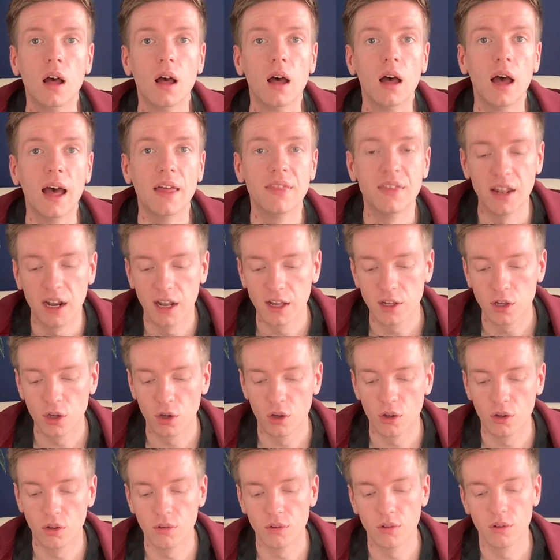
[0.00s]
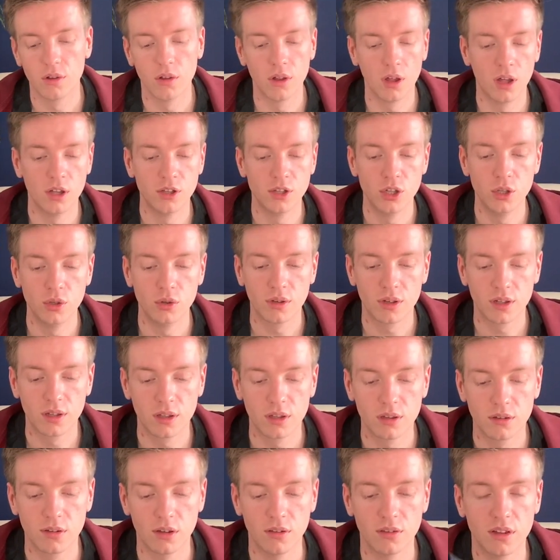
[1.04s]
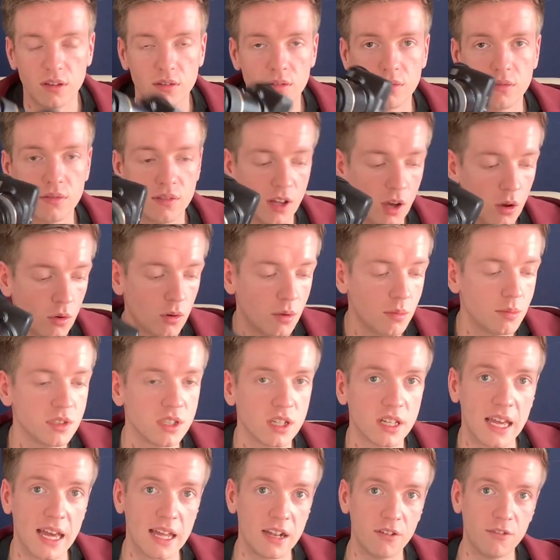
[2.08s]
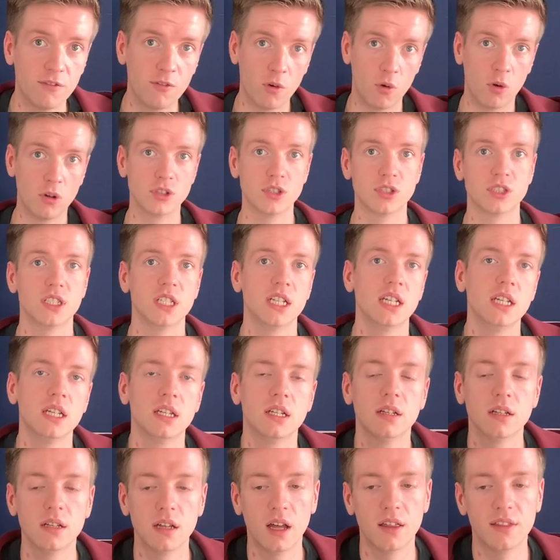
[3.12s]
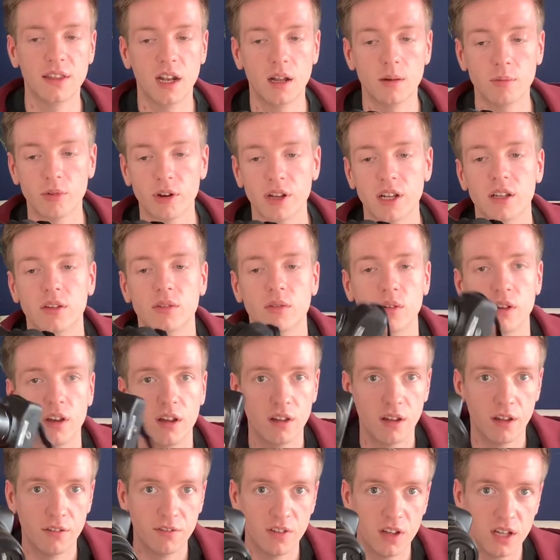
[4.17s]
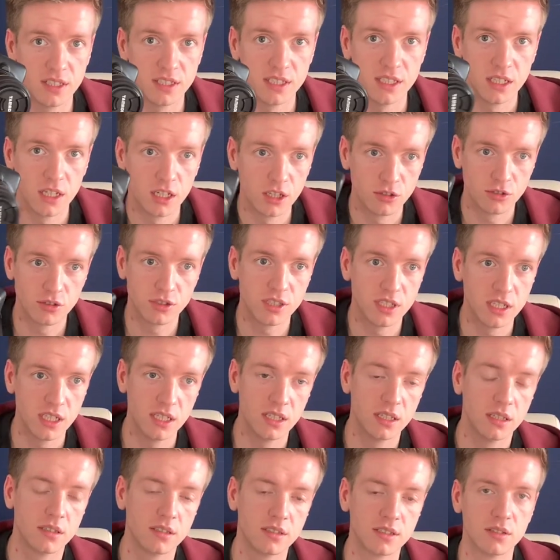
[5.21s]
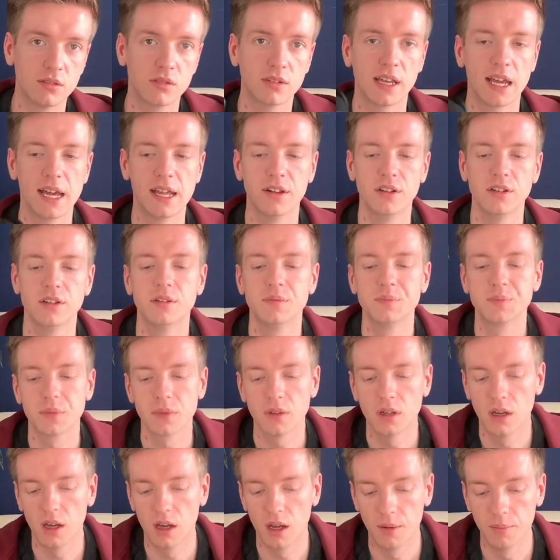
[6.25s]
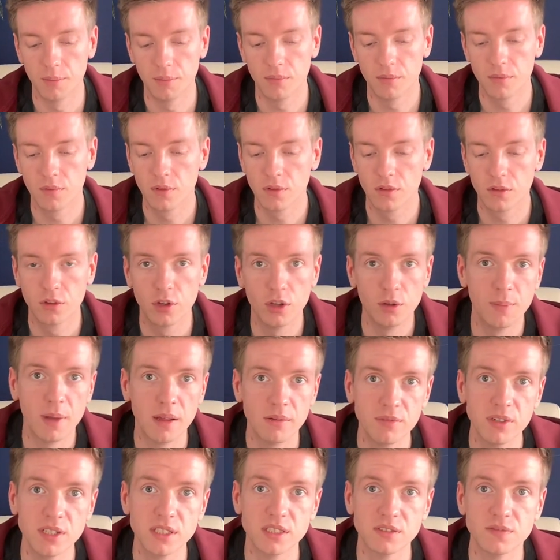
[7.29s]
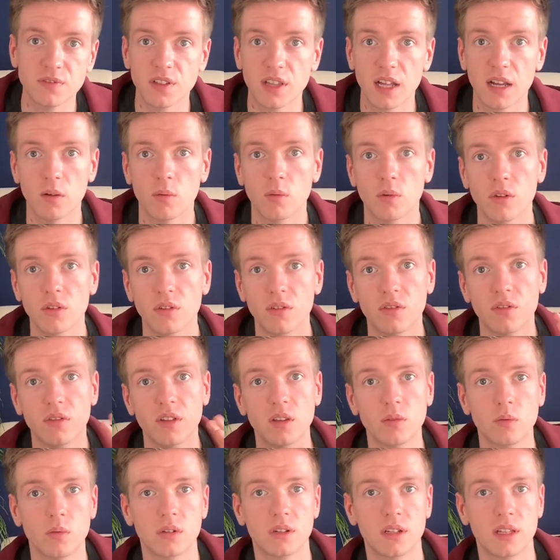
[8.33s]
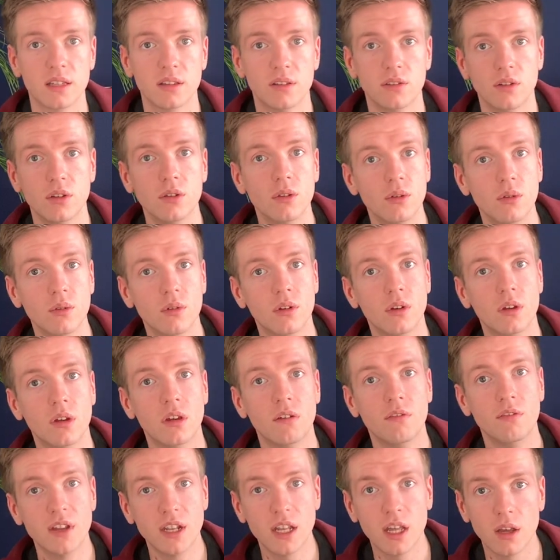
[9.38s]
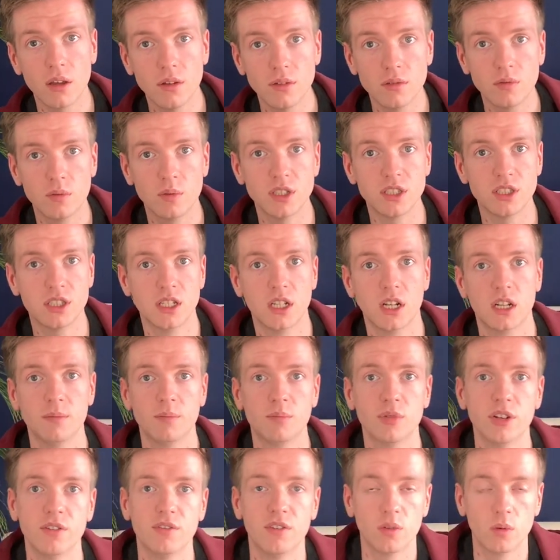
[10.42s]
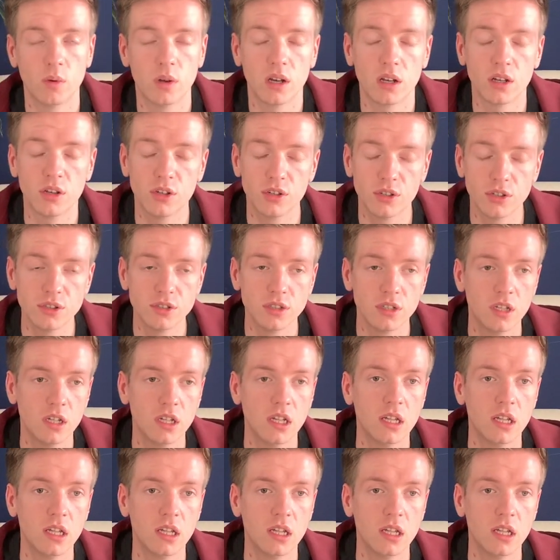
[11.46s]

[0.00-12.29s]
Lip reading: And then I got a new, the old one was a Canon 400D, I then upgraded to a 1300D, still Canon. Two main reasons for that was this one can do videos, which the previous one couldn't.